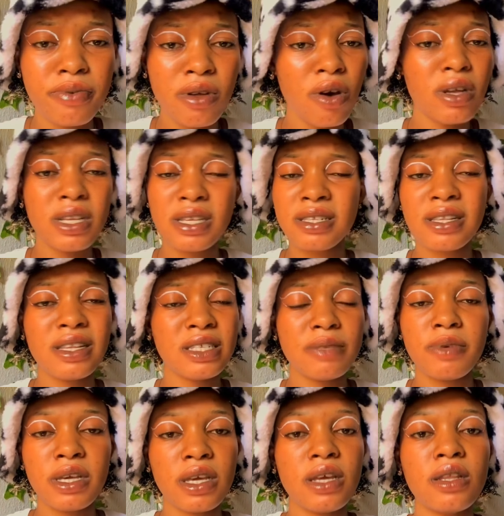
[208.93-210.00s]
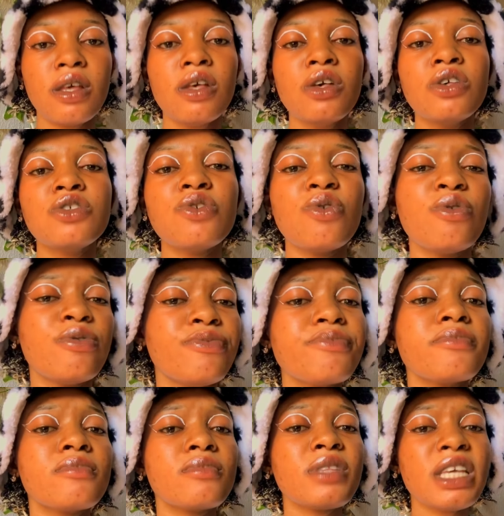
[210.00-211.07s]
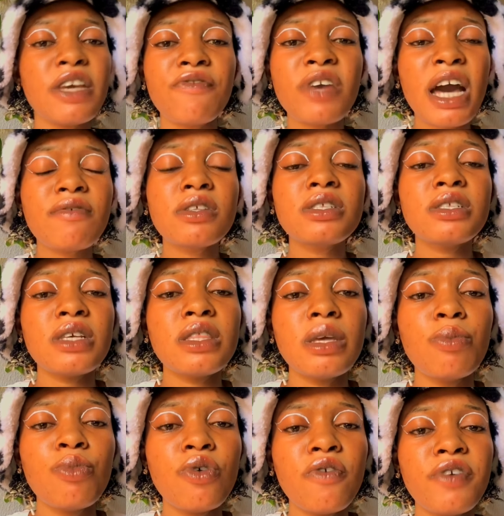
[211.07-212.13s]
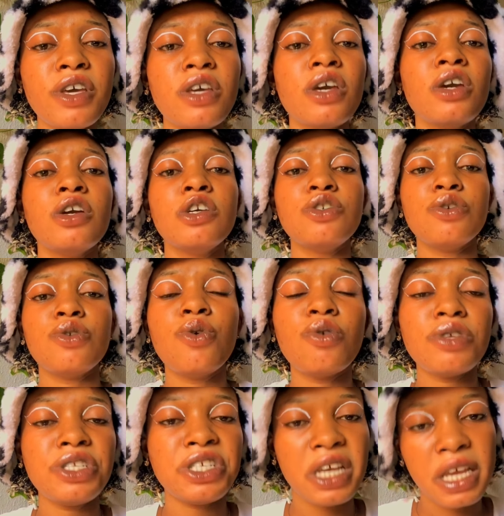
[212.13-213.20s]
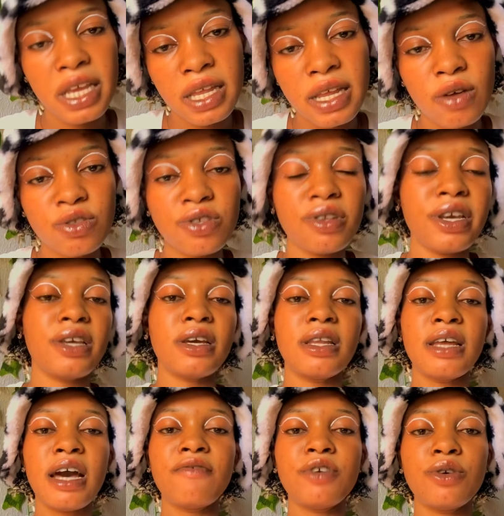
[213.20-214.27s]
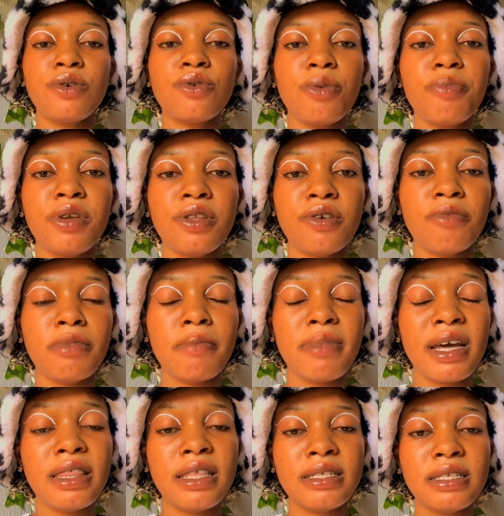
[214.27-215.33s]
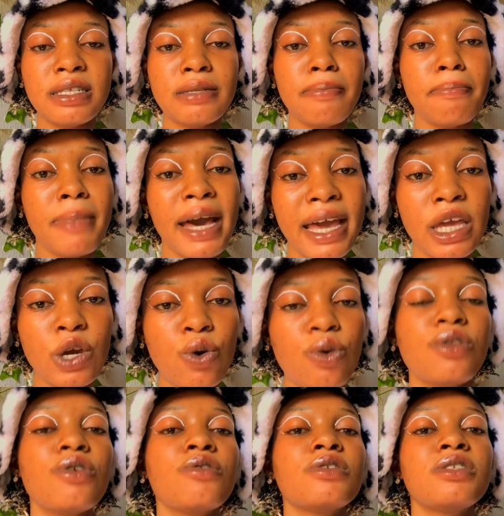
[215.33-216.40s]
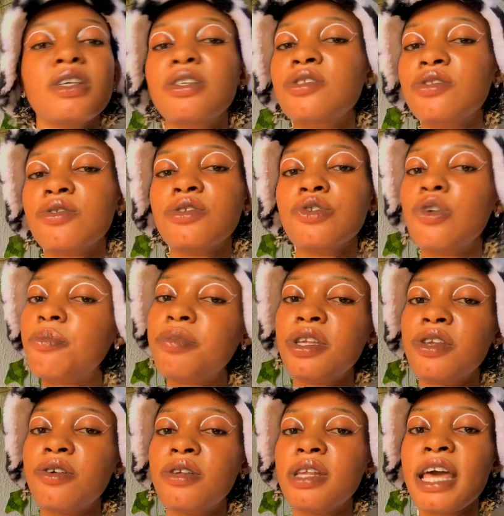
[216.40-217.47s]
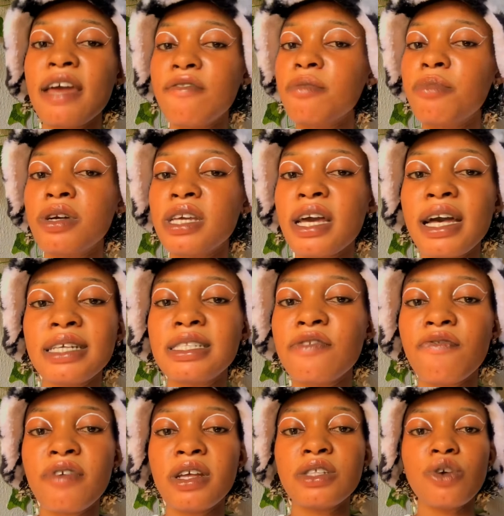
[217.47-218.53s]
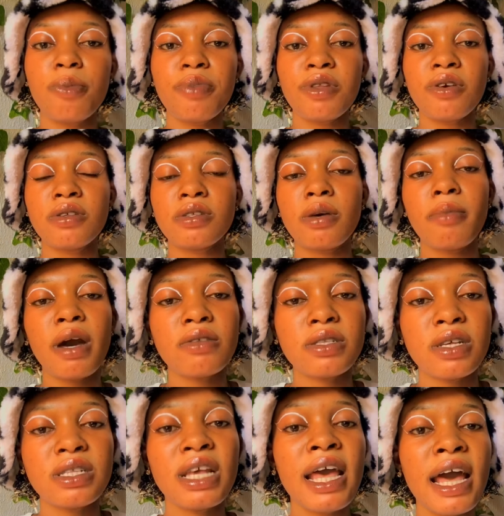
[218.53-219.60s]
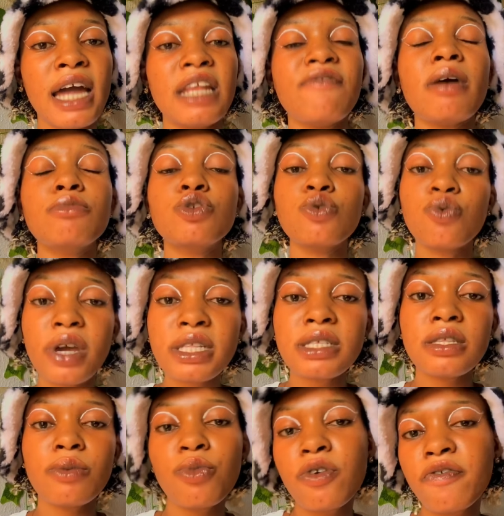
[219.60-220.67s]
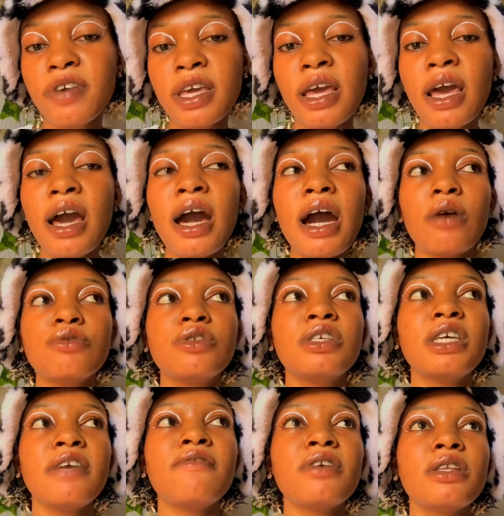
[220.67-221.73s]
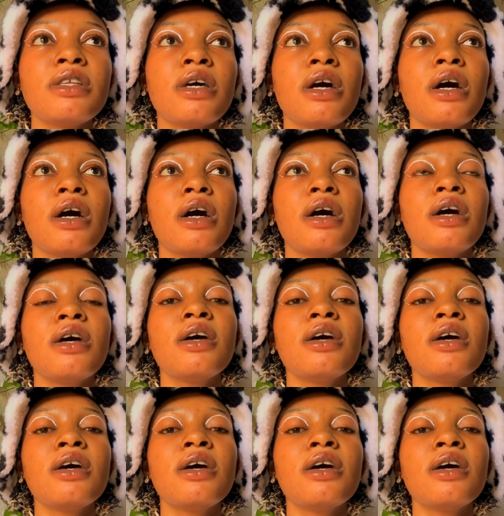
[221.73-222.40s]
honestly speaking. So if you haven't seen the movie, you should go check it out so that you can have your own opinion. Remember, this is my own uncensored opinion. Everybody has different opinions about it. And if I'm to rate the movie, I would give it a